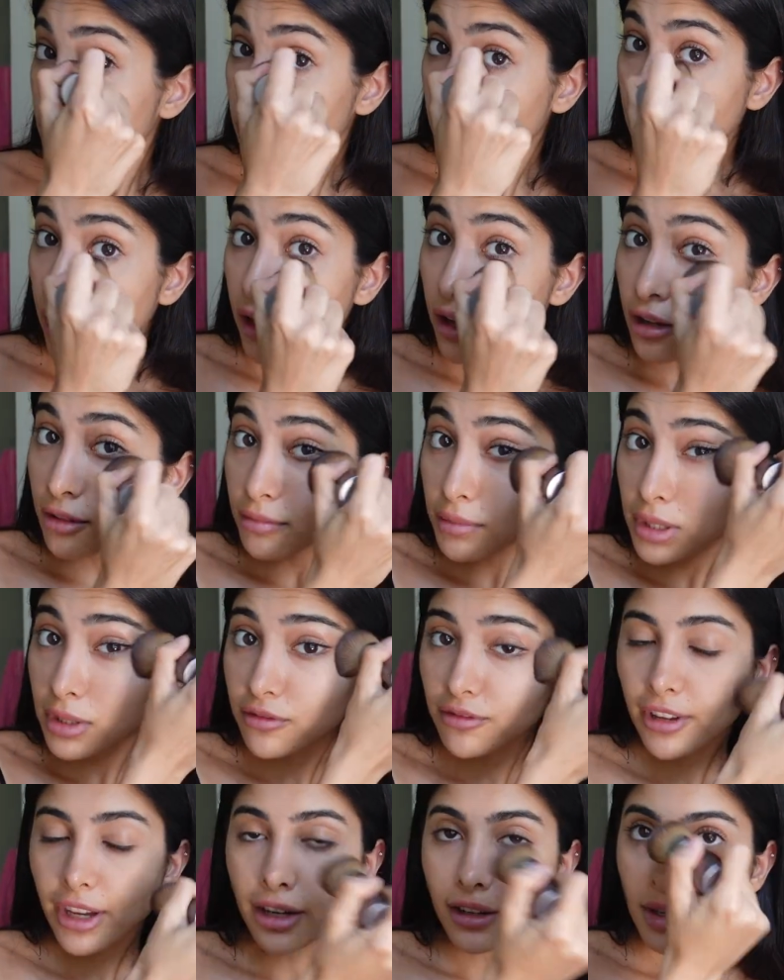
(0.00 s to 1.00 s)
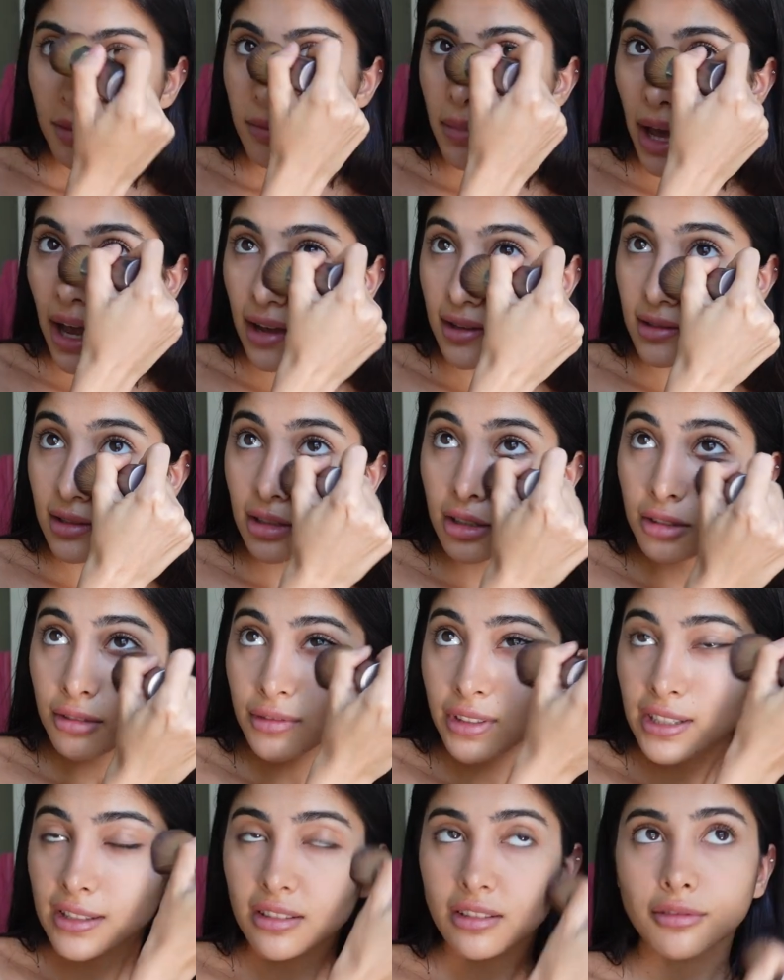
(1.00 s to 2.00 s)
But I have been very
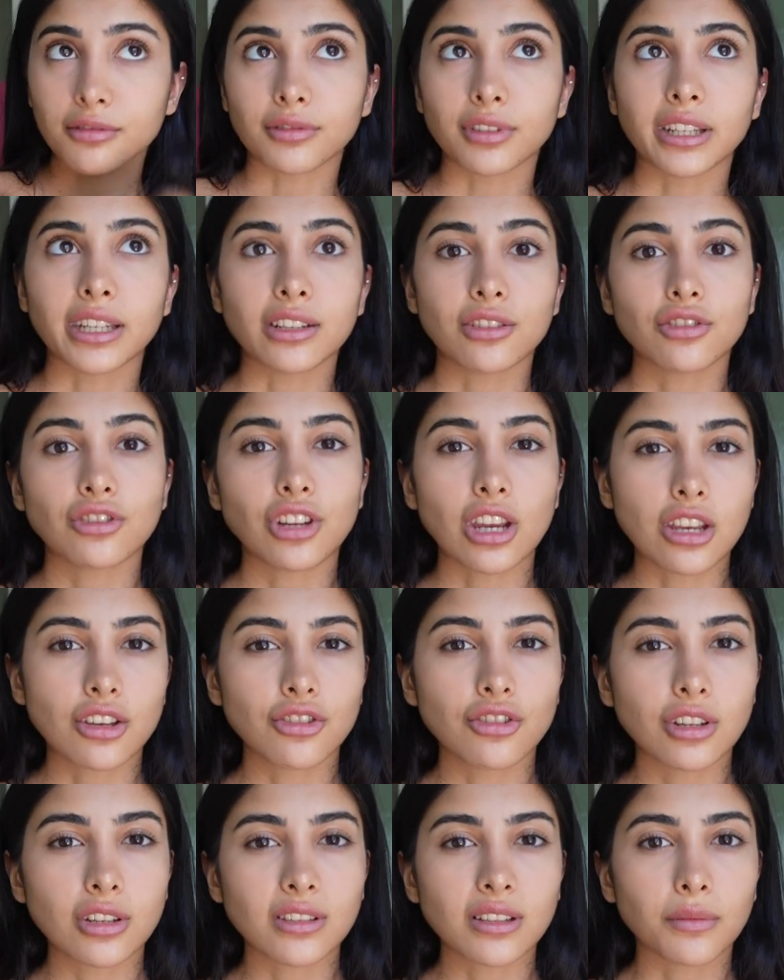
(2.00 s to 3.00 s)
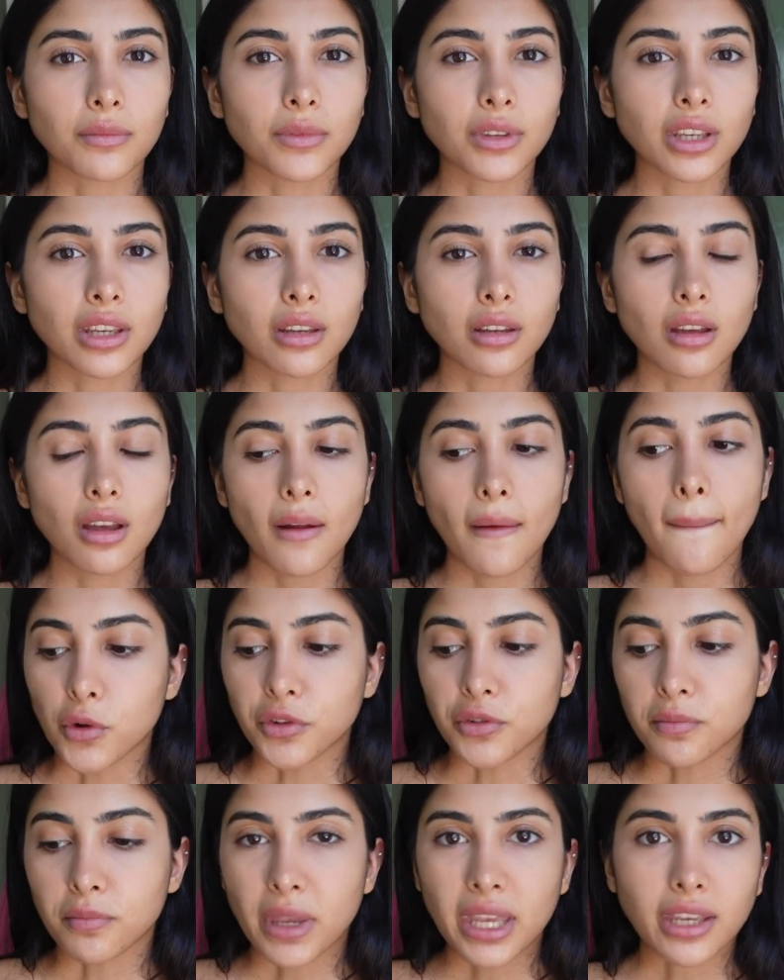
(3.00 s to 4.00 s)
passive, as if like changing something
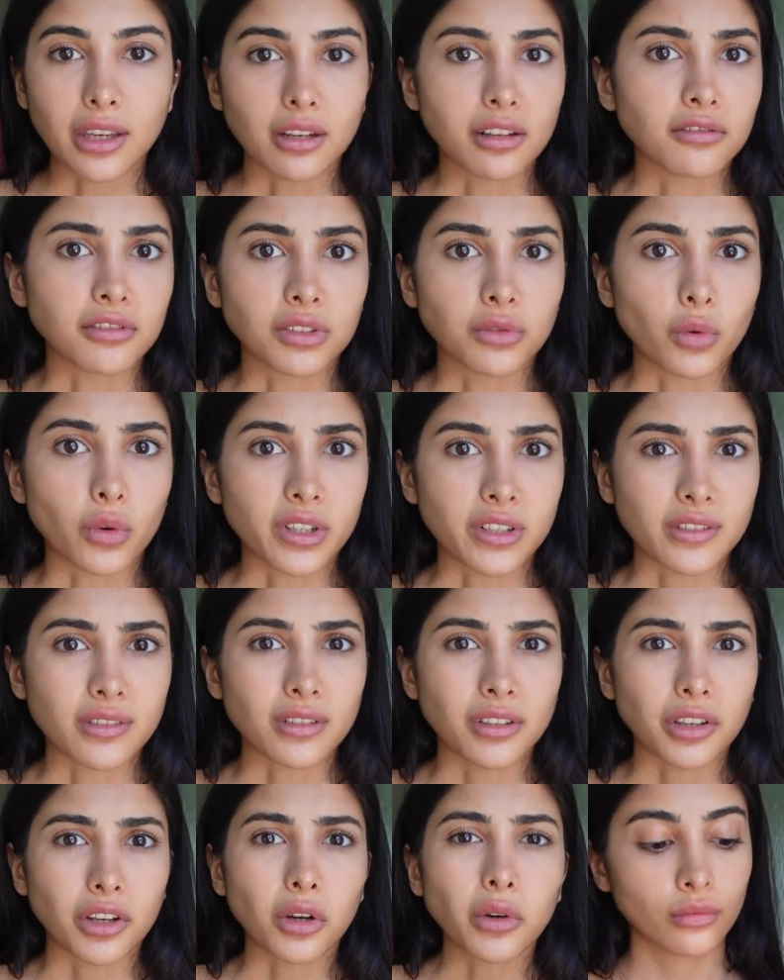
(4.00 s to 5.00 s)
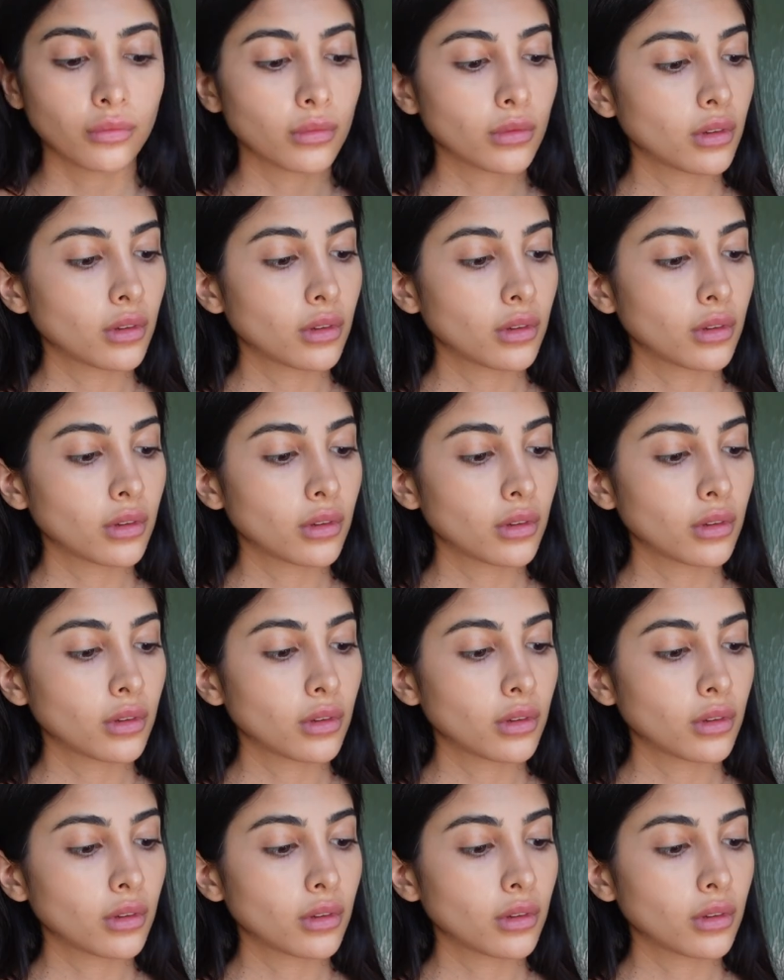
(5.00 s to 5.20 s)
would make it even worse, you know?